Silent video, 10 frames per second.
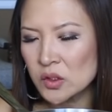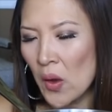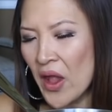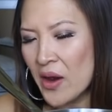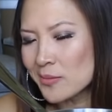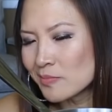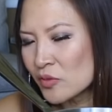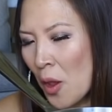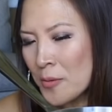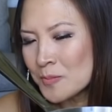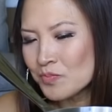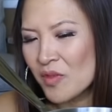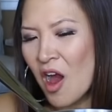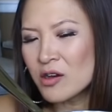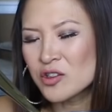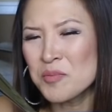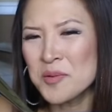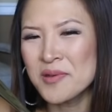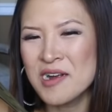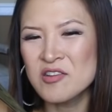Oh yeah. Now, some
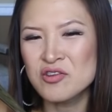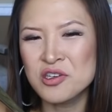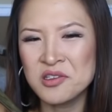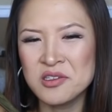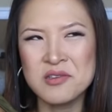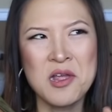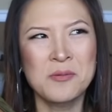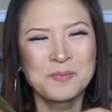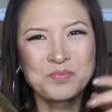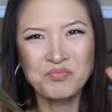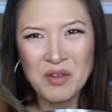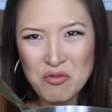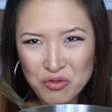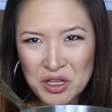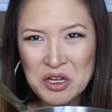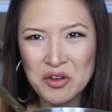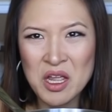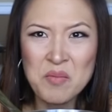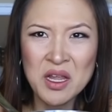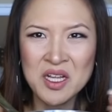people like to cook this, like really cook
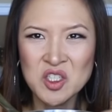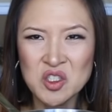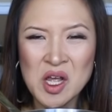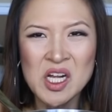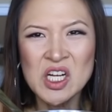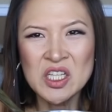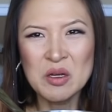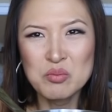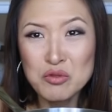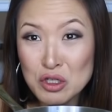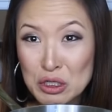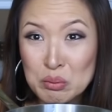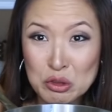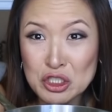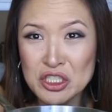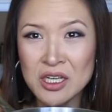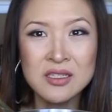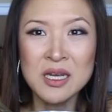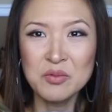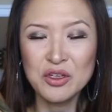it, make it like mushy, mushy.
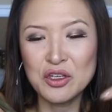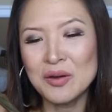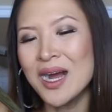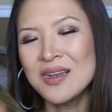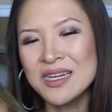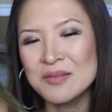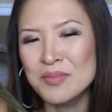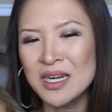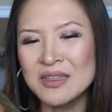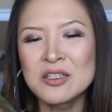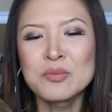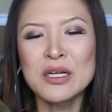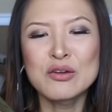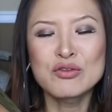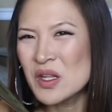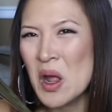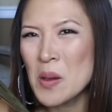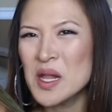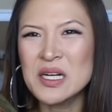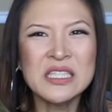It's up to you. I like mine a little bit, you know,
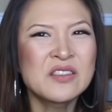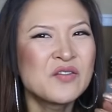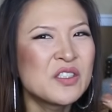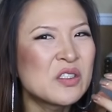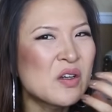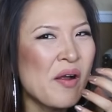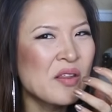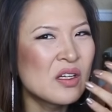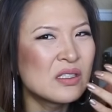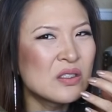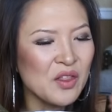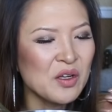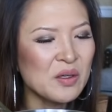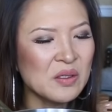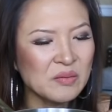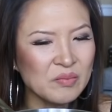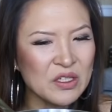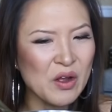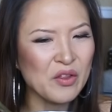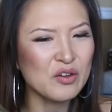like I could feel the little,
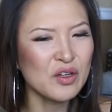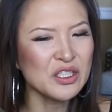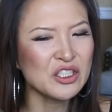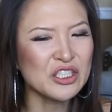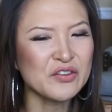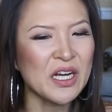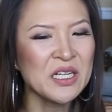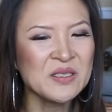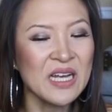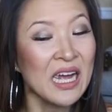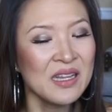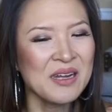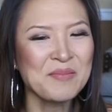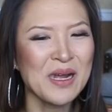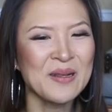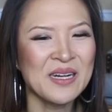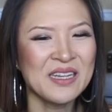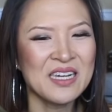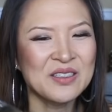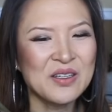you know, the crunchy rice. I like mine like
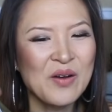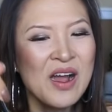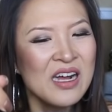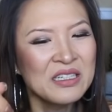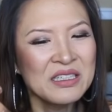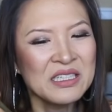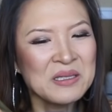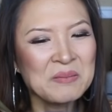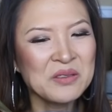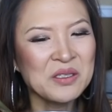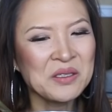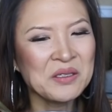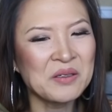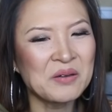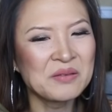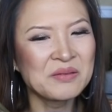that, so. It's up to you.